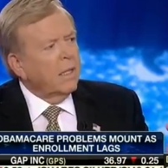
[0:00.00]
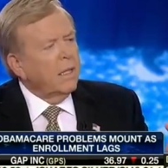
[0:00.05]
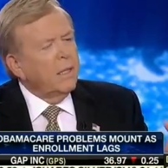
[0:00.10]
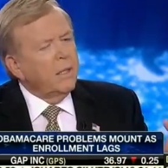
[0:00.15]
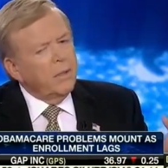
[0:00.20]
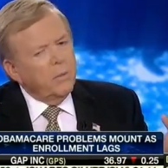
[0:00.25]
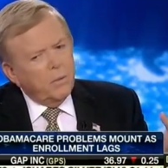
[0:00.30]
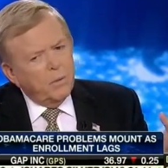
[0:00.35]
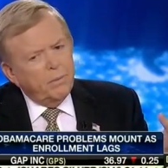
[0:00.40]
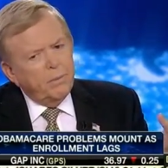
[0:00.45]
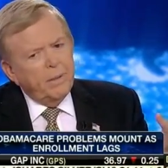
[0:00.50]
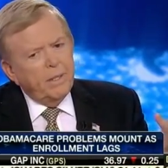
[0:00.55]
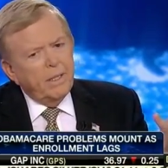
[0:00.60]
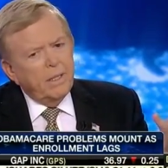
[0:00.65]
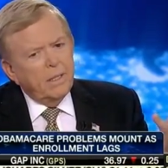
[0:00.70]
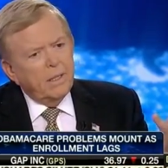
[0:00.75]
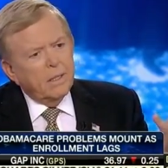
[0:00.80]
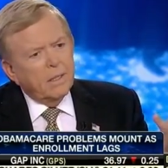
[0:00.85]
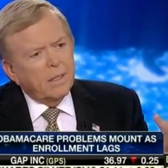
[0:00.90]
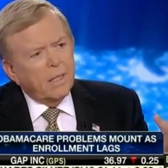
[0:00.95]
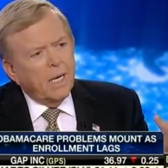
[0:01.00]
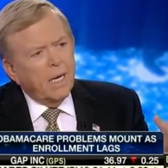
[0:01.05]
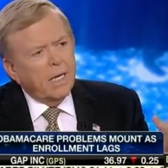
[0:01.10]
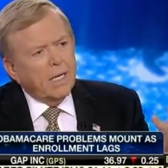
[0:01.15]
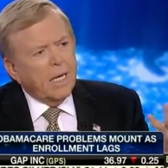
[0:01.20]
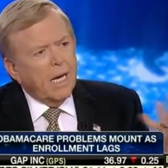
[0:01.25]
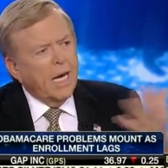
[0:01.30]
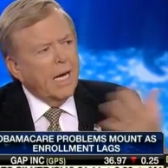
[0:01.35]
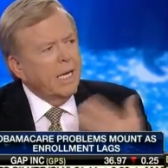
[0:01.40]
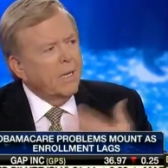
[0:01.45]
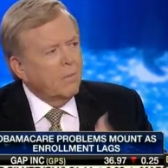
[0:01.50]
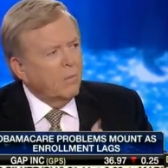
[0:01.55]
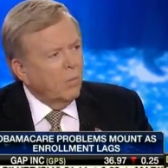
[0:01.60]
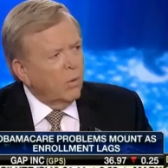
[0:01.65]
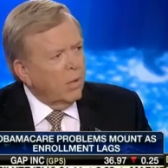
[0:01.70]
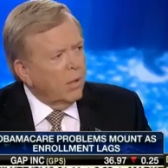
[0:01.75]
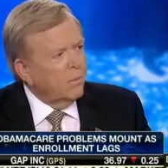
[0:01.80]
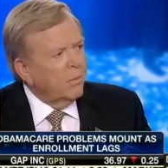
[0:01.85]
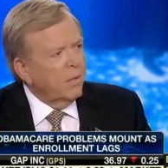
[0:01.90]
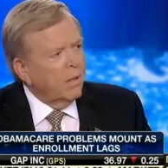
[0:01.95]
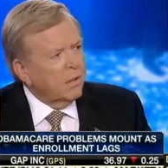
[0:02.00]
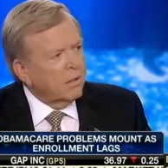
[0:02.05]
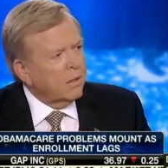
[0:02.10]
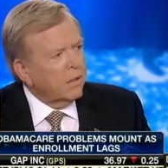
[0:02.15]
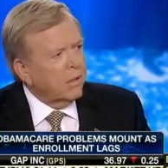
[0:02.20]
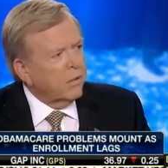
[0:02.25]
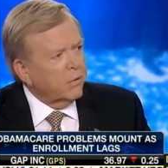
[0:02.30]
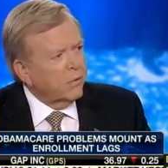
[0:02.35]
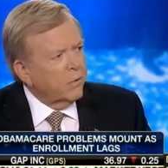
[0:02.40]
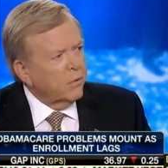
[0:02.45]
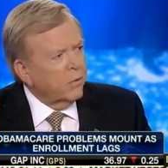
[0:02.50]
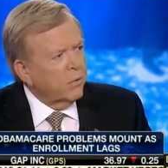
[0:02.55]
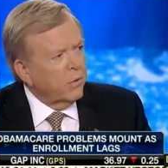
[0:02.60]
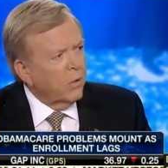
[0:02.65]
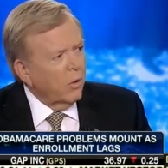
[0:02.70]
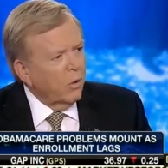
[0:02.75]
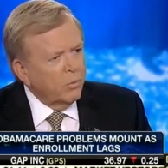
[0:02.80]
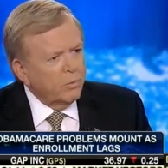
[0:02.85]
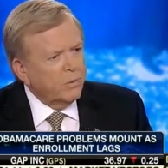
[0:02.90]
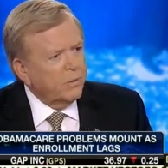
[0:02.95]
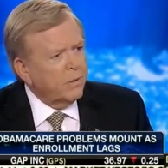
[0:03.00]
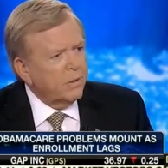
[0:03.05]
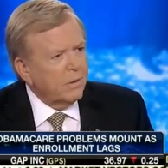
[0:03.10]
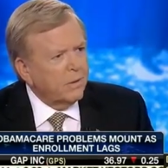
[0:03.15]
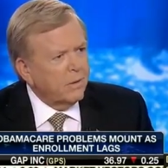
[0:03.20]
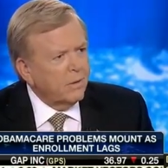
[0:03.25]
It would be, I am amongst those who hopes